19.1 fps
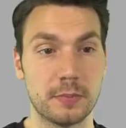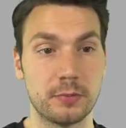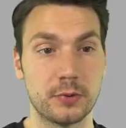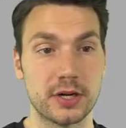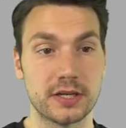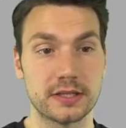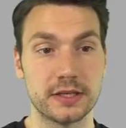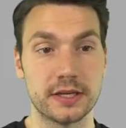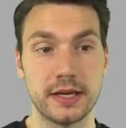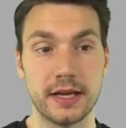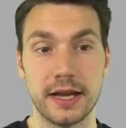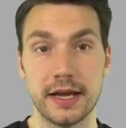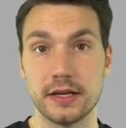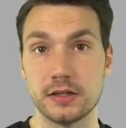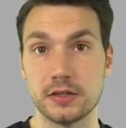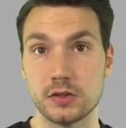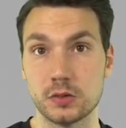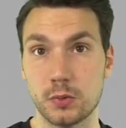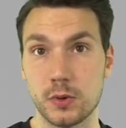pressing
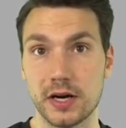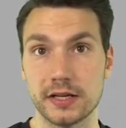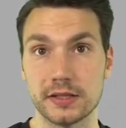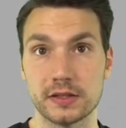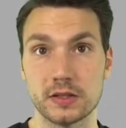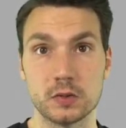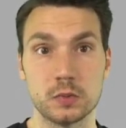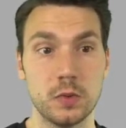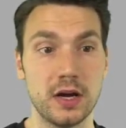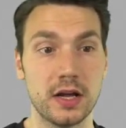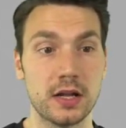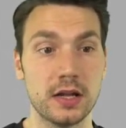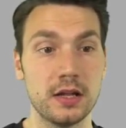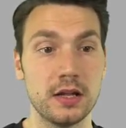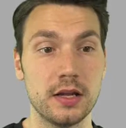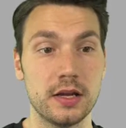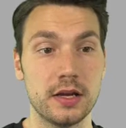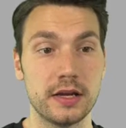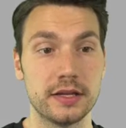N twice as
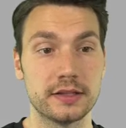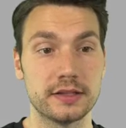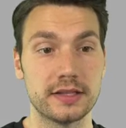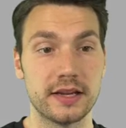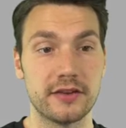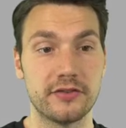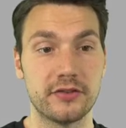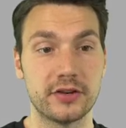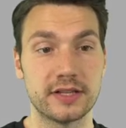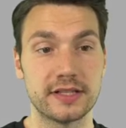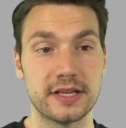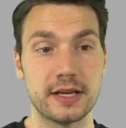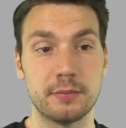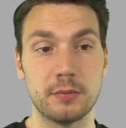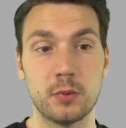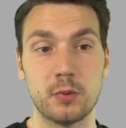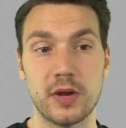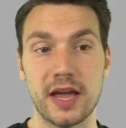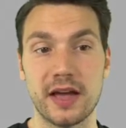well and say, for
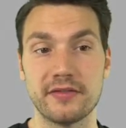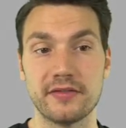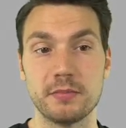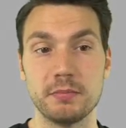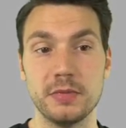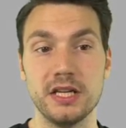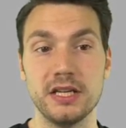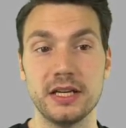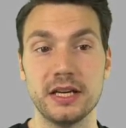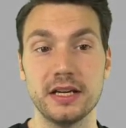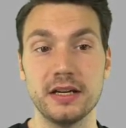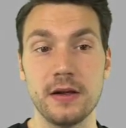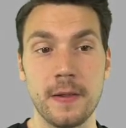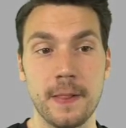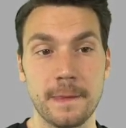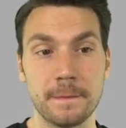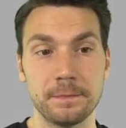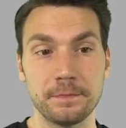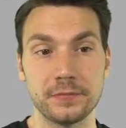example, we have a meeting.
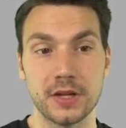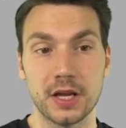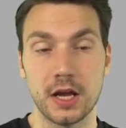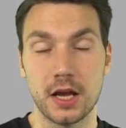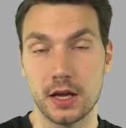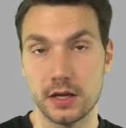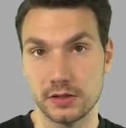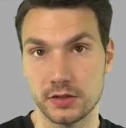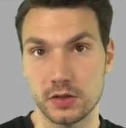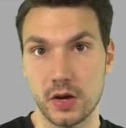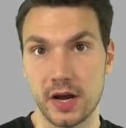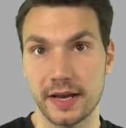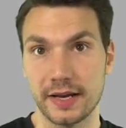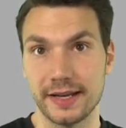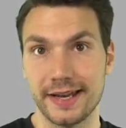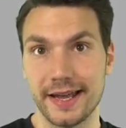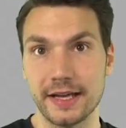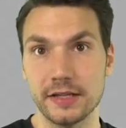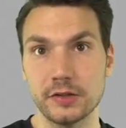So I
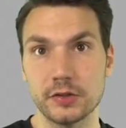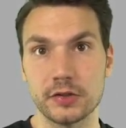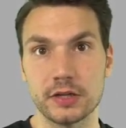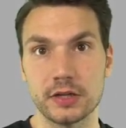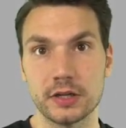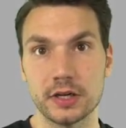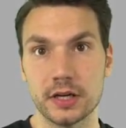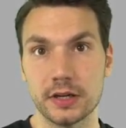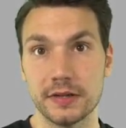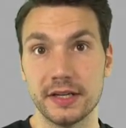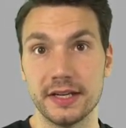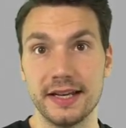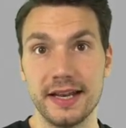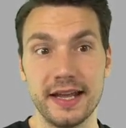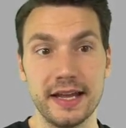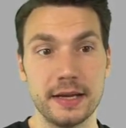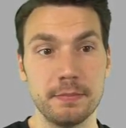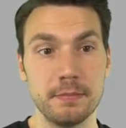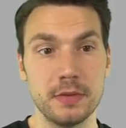can enter the
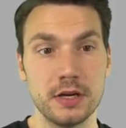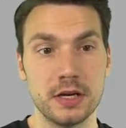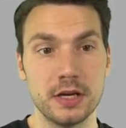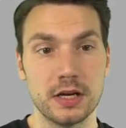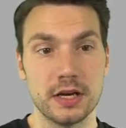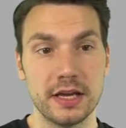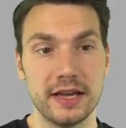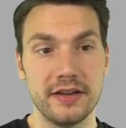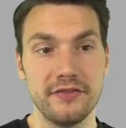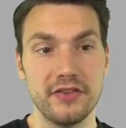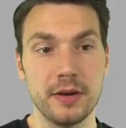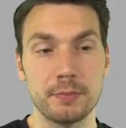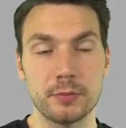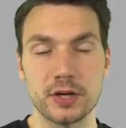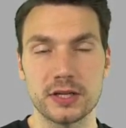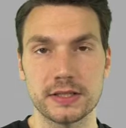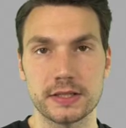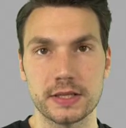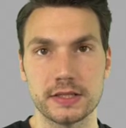name. If I
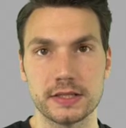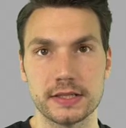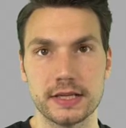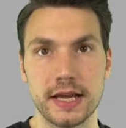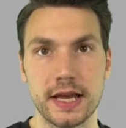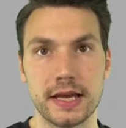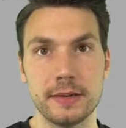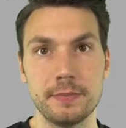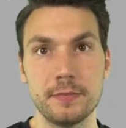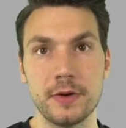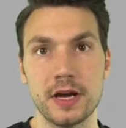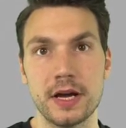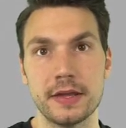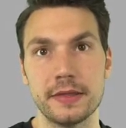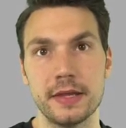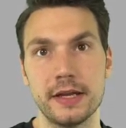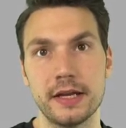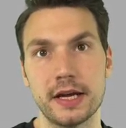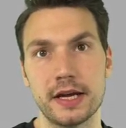press escape,
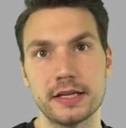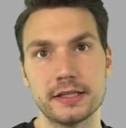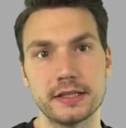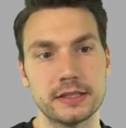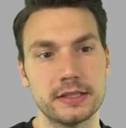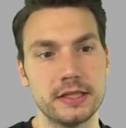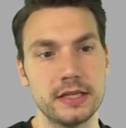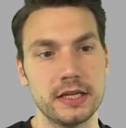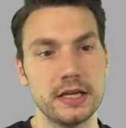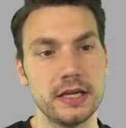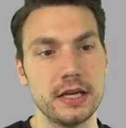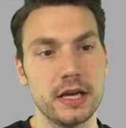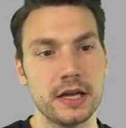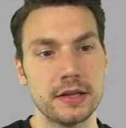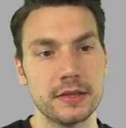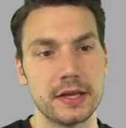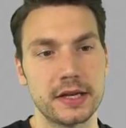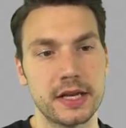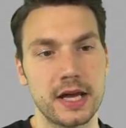then I see
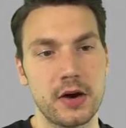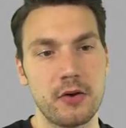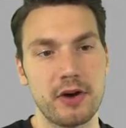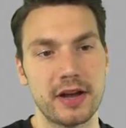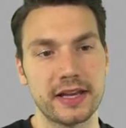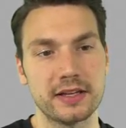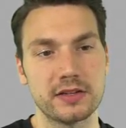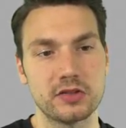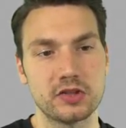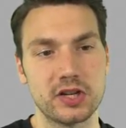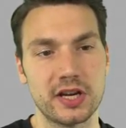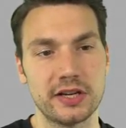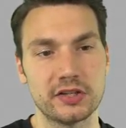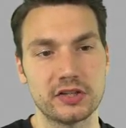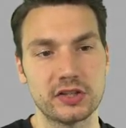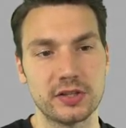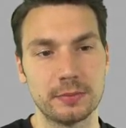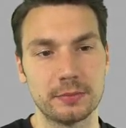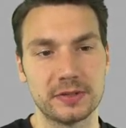that now I can
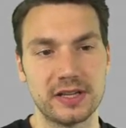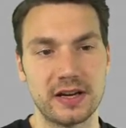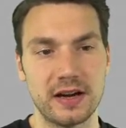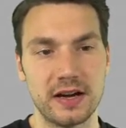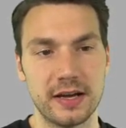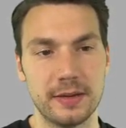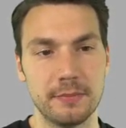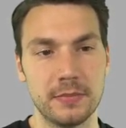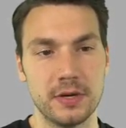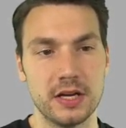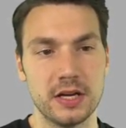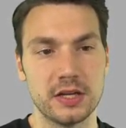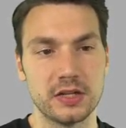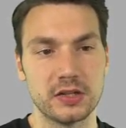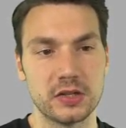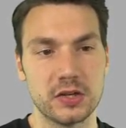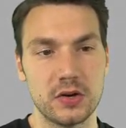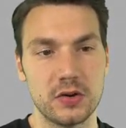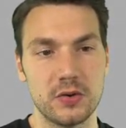change some time.
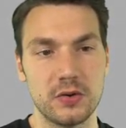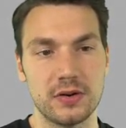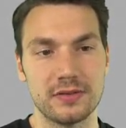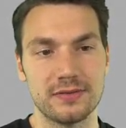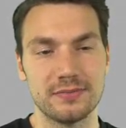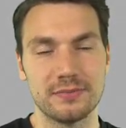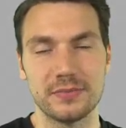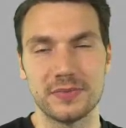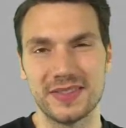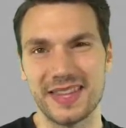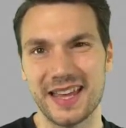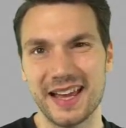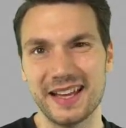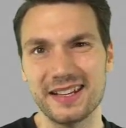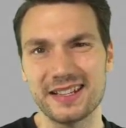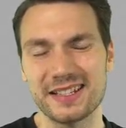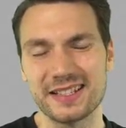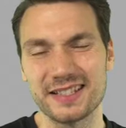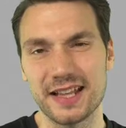So that
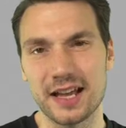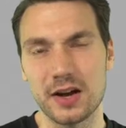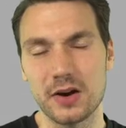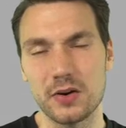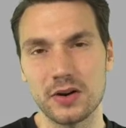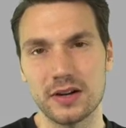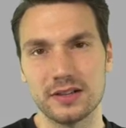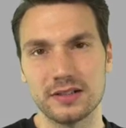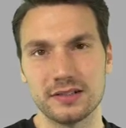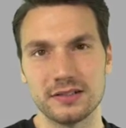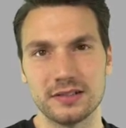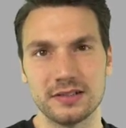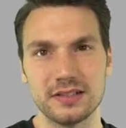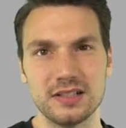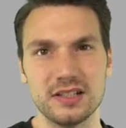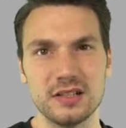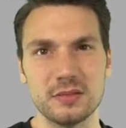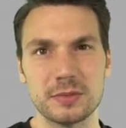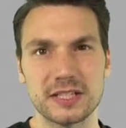is now a
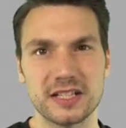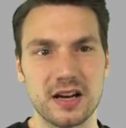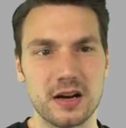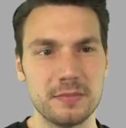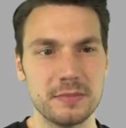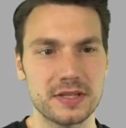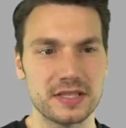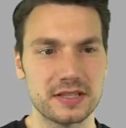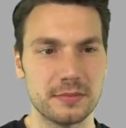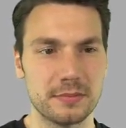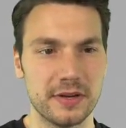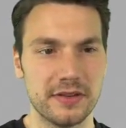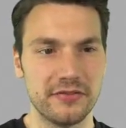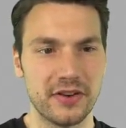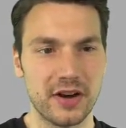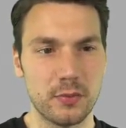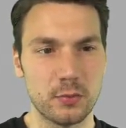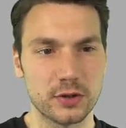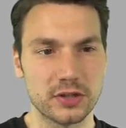little bit cumbersome. If
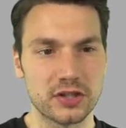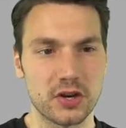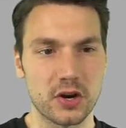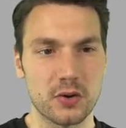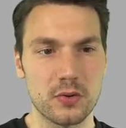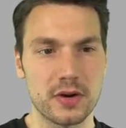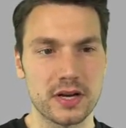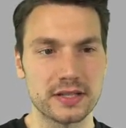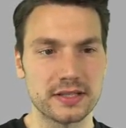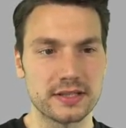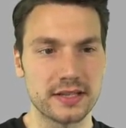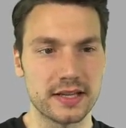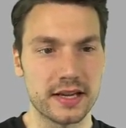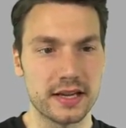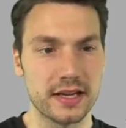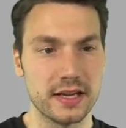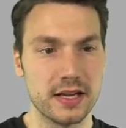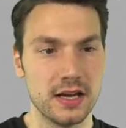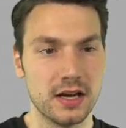I would go and
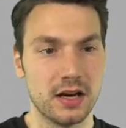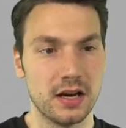say,